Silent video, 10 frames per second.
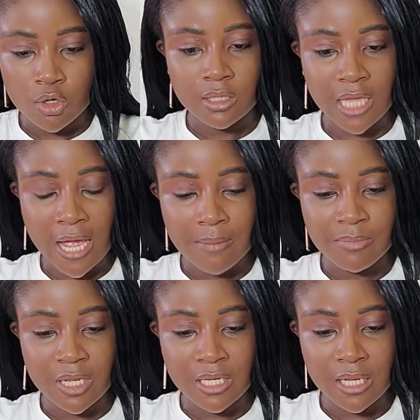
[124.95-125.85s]
type
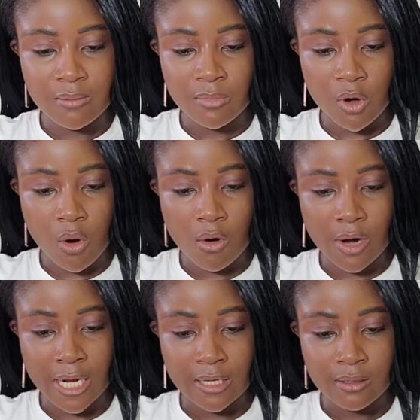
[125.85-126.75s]
the name
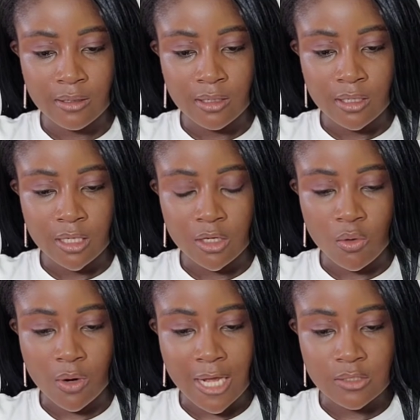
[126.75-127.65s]
Current in
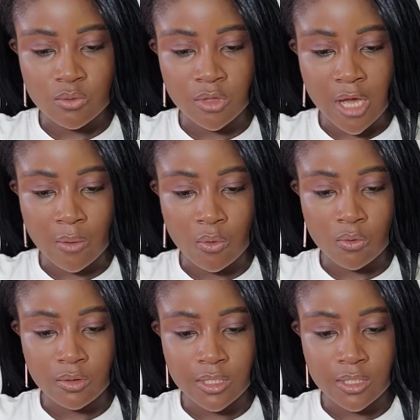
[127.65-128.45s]
order to download